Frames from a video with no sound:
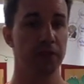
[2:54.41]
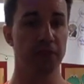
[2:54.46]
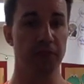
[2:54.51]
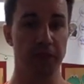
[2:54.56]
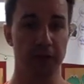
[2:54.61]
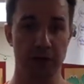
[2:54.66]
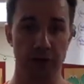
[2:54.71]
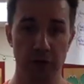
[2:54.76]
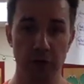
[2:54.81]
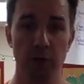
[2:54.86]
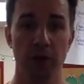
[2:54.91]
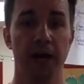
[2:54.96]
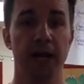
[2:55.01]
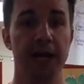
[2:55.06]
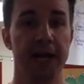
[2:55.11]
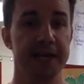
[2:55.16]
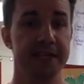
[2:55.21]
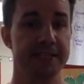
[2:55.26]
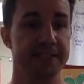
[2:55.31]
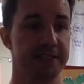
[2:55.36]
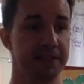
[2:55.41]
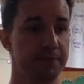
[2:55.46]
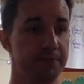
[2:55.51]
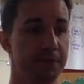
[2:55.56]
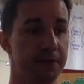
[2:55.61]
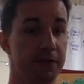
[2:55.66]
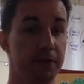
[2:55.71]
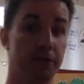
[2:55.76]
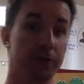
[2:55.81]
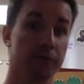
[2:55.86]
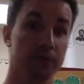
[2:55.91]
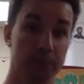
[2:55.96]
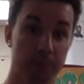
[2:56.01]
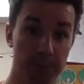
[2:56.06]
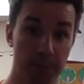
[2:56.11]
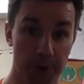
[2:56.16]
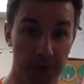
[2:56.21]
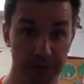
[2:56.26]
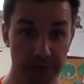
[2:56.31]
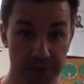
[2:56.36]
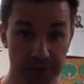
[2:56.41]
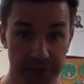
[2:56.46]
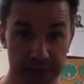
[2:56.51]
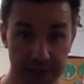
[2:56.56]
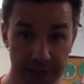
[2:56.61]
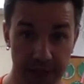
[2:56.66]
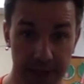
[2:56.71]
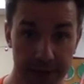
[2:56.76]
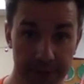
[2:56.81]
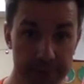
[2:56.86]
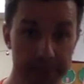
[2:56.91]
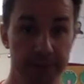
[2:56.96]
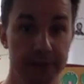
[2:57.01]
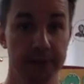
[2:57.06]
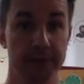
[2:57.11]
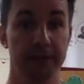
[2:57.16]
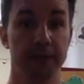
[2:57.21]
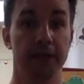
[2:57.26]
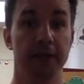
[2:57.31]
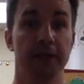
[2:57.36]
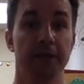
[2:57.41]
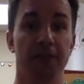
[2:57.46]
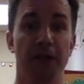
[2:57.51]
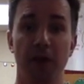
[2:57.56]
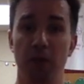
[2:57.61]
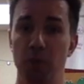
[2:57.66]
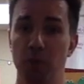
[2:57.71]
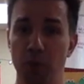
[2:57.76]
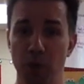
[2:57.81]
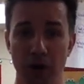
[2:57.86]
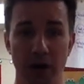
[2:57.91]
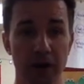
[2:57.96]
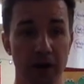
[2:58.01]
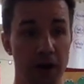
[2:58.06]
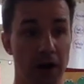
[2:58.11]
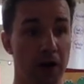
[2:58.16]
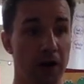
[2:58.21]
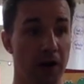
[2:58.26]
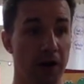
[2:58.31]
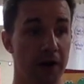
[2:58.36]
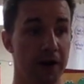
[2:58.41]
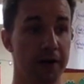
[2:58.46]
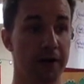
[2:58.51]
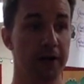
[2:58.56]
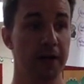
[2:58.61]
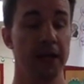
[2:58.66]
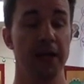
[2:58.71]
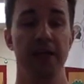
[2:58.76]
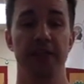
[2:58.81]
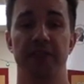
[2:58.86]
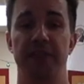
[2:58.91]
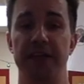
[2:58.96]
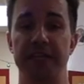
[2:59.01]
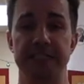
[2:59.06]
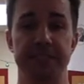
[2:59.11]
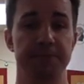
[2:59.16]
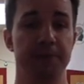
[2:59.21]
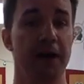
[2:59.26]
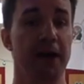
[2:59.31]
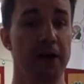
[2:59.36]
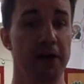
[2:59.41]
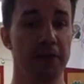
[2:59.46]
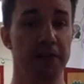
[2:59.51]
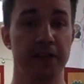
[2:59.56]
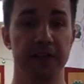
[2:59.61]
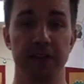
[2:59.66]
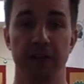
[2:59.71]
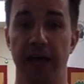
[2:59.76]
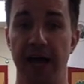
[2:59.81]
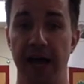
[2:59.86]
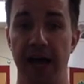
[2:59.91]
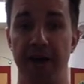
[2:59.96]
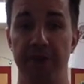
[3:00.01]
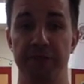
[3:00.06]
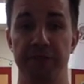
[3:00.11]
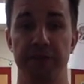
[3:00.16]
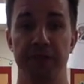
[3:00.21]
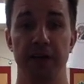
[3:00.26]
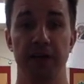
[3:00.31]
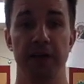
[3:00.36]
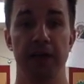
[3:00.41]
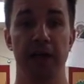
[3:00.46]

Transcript: they do what I ask them to do most of the time, they work hard, they smile, they laugh.